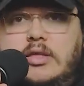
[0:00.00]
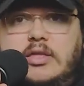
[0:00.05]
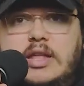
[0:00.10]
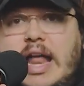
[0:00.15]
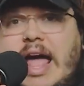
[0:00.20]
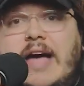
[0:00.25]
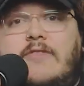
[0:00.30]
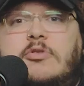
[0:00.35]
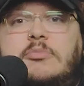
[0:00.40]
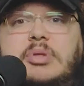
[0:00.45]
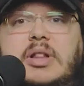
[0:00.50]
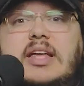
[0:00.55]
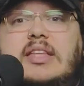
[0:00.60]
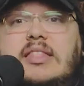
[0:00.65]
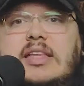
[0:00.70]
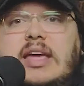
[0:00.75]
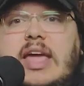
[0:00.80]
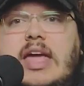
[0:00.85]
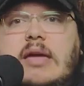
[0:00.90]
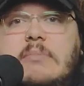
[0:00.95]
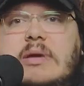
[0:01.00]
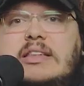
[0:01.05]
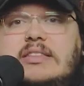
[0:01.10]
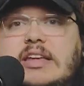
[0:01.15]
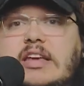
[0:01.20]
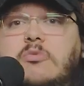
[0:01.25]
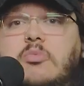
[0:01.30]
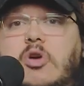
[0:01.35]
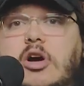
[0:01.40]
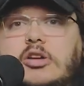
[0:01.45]
that haven't played the game and
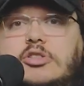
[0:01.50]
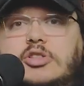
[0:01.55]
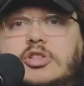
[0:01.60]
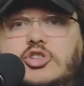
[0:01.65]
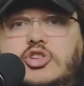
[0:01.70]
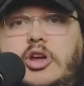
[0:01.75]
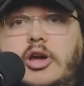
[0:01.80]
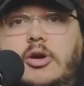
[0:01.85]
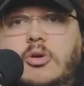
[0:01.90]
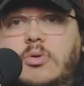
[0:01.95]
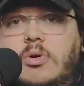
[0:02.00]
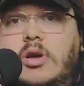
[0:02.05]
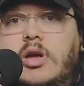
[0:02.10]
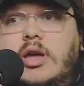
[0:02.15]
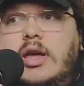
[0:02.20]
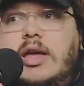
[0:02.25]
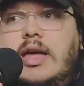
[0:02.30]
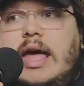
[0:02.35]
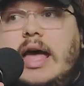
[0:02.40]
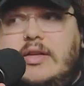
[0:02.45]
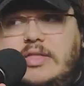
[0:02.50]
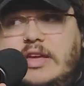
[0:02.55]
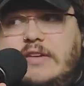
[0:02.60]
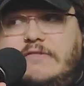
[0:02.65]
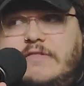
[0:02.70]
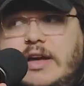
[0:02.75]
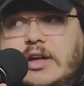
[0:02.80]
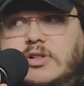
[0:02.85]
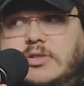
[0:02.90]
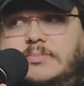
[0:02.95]
did watch the show how they
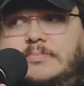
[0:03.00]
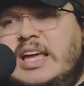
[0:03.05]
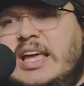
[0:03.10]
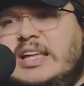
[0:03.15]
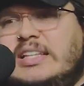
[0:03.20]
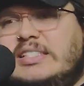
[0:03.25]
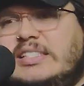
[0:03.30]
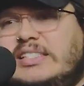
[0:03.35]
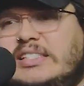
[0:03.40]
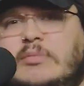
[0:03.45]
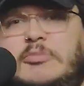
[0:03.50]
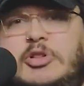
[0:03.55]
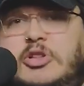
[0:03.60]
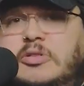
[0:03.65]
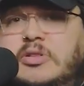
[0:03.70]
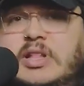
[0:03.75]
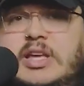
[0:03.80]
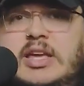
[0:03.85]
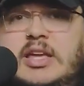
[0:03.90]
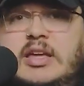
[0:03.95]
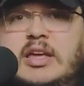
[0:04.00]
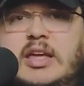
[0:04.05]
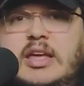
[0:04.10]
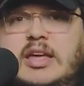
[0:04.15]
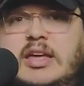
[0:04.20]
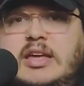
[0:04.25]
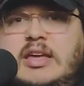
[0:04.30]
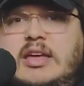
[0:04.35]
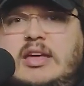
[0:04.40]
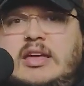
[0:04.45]
felt. And similarly,
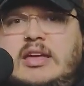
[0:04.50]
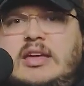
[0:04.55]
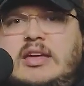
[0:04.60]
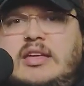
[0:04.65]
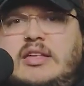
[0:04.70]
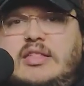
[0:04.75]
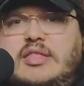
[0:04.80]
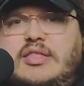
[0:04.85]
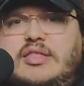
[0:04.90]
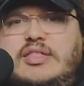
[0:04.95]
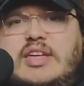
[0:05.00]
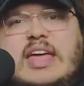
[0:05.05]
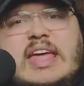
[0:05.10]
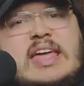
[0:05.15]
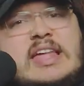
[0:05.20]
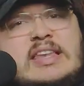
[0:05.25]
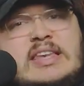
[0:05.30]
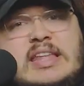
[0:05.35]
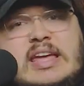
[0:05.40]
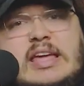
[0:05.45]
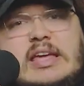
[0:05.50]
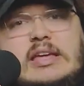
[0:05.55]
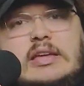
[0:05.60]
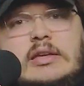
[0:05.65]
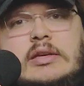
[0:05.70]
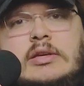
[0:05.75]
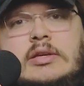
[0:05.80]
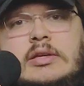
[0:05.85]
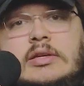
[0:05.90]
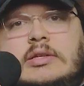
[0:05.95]
the
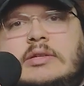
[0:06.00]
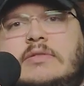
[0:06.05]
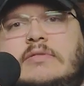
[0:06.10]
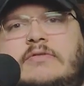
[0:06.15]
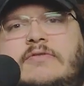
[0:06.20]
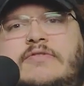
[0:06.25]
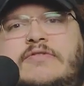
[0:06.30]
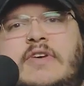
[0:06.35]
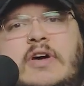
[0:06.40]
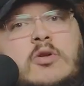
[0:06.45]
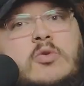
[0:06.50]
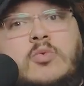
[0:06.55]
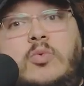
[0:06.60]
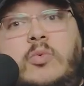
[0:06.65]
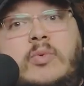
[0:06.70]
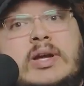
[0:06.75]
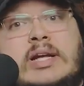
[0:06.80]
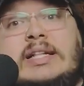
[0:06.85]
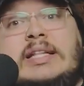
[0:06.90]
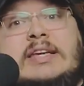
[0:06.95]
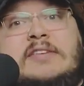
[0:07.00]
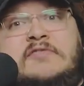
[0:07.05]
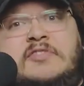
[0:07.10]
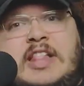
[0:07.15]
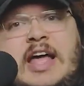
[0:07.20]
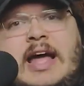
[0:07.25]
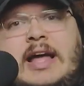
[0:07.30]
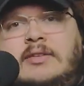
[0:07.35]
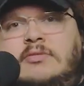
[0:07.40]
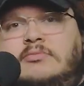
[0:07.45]
ending fell really
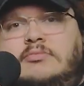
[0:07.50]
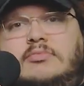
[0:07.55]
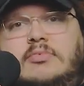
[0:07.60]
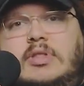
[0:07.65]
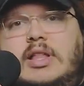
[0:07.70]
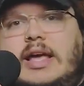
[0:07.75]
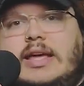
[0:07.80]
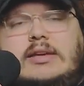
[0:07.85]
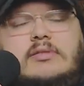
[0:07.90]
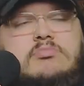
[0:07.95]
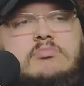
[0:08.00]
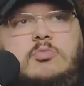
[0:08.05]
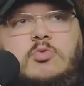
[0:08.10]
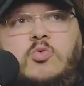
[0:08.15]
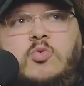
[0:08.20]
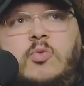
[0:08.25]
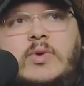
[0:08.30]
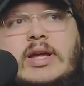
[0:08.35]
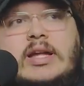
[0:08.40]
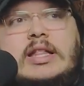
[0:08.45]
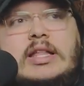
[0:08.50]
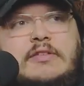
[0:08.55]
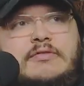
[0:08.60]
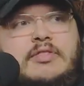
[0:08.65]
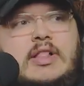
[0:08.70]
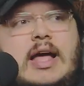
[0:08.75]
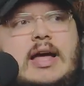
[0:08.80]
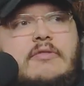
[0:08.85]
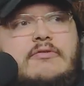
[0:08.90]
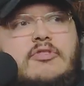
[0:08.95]
flat, like really
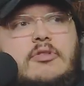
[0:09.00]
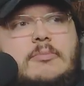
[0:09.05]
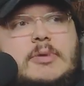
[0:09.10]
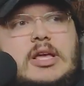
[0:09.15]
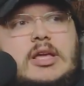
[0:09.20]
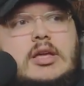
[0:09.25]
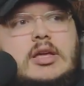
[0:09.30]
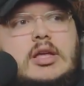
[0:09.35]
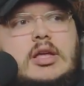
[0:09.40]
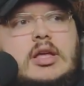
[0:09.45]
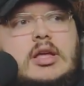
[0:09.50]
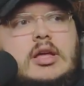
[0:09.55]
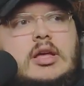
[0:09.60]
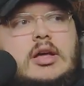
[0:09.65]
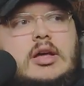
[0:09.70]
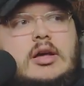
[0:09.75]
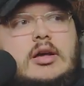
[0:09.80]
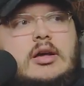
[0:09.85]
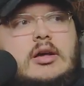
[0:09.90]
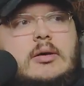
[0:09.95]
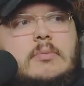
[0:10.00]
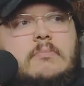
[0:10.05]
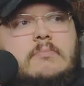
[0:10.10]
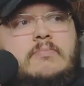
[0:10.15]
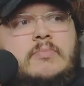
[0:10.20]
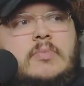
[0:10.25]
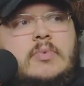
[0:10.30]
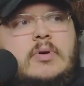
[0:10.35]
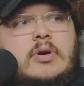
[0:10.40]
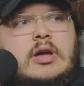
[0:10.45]
flat for me. Um,
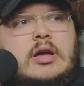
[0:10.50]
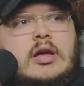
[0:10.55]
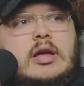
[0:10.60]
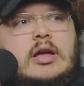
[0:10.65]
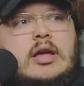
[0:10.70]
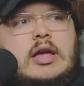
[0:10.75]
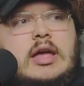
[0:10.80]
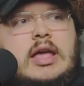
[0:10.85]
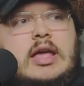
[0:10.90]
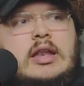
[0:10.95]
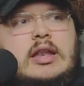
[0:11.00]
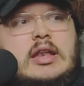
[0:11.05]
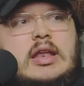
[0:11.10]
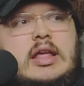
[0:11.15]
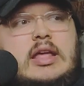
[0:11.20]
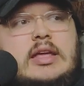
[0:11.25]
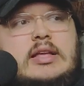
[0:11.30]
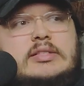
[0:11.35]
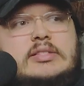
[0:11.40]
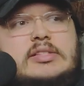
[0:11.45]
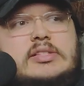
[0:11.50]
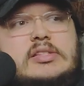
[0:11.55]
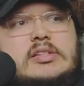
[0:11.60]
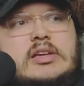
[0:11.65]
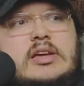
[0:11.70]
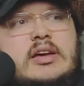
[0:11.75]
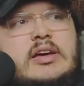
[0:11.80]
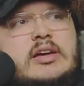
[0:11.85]
and it's